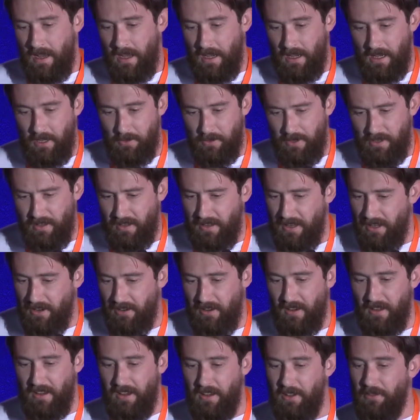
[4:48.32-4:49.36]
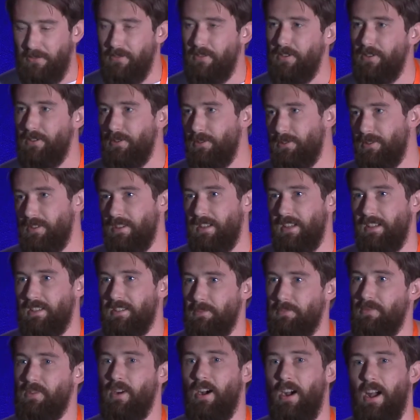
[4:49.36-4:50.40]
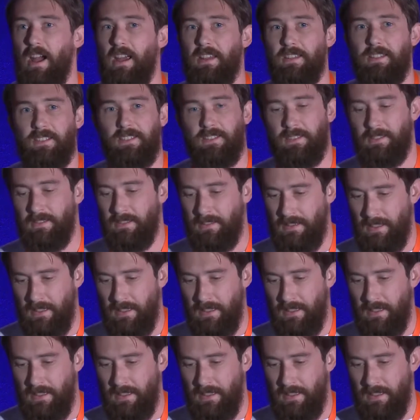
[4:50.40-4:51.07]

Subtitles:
we're going to calculate if the user gets a prize.